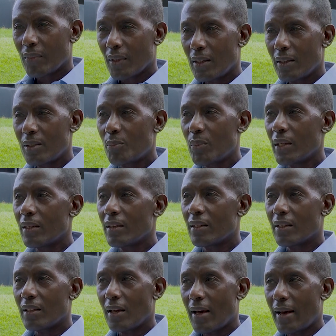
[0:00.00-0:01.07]
it's
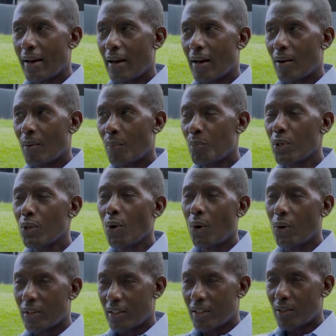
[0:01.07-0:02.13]
been
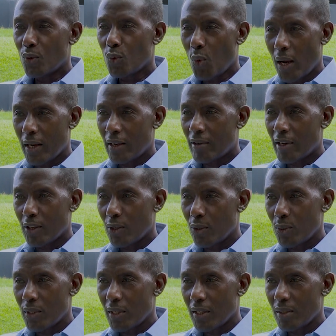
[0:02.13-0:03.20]
beyond Rwanda
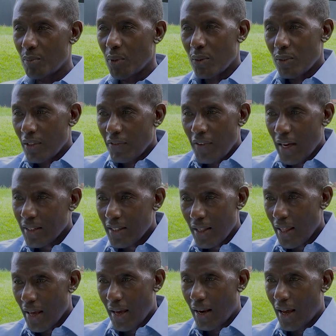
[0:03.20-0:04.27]
accuses, because the facts are
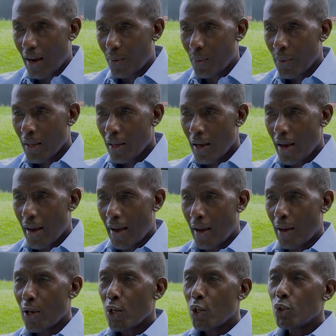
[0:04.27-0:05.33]
there now.
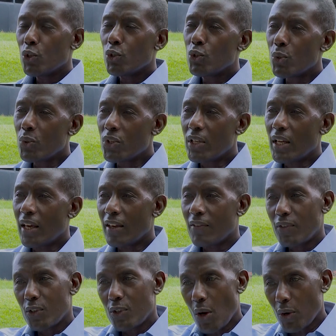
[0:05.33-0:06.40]
You do say,
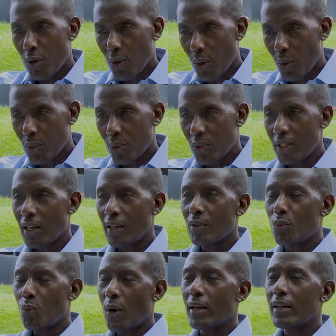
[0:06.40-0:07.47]
if you don't know, you say
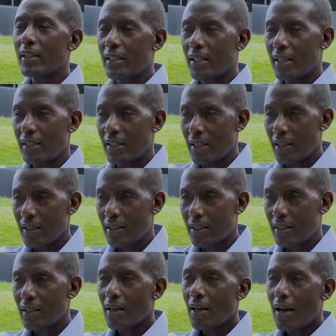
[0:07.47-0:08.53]
Rwanda says
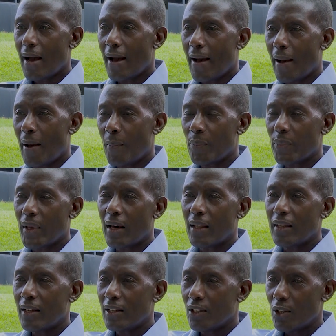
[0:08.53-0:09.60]
this, and
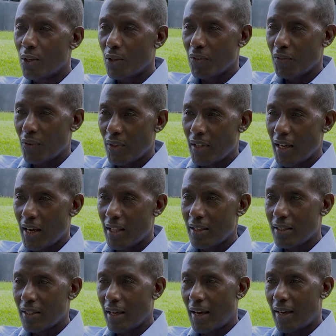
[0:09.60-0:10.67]
then you look for the
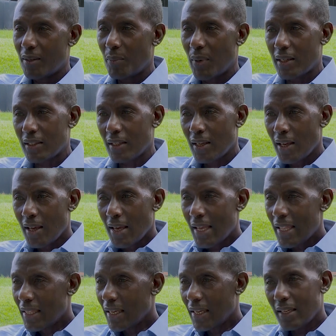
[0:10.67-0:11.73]
other side. But
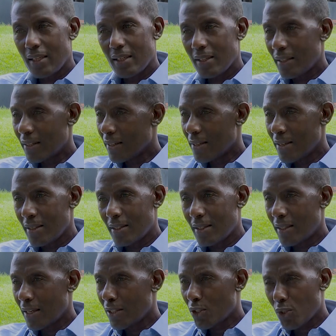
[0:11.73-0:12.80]

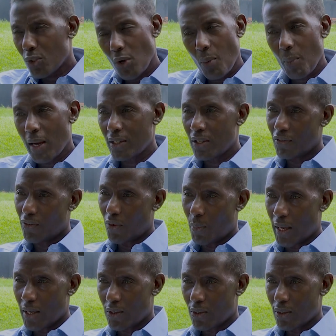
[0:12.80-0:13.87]
there's so much
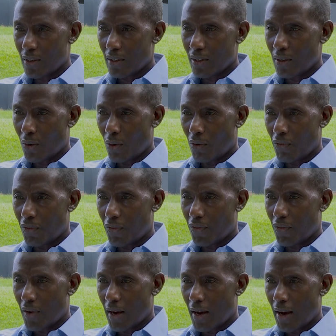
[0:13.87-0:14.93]
information of